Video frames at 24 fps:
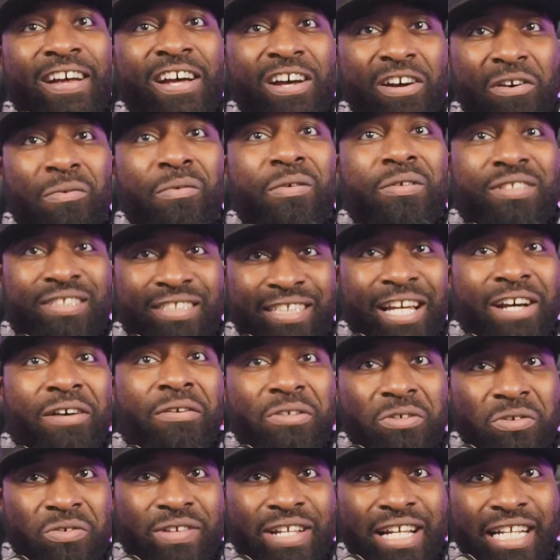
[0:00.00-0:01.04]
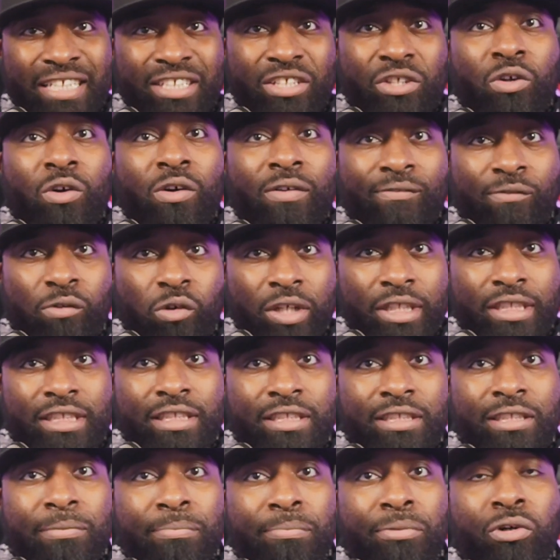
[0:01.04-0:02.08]
will tell you that your voice is
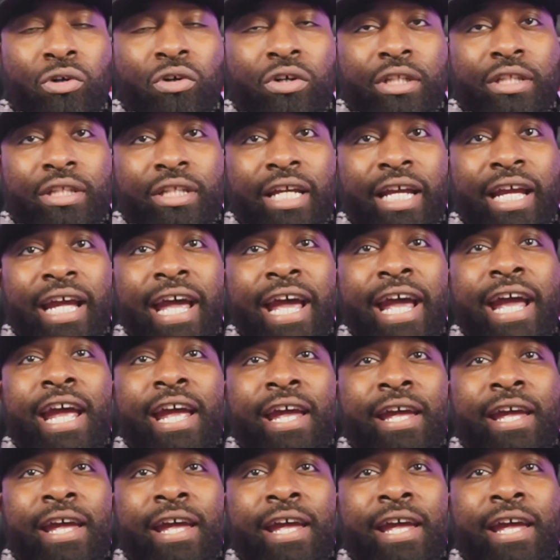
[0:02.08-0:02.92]
important. And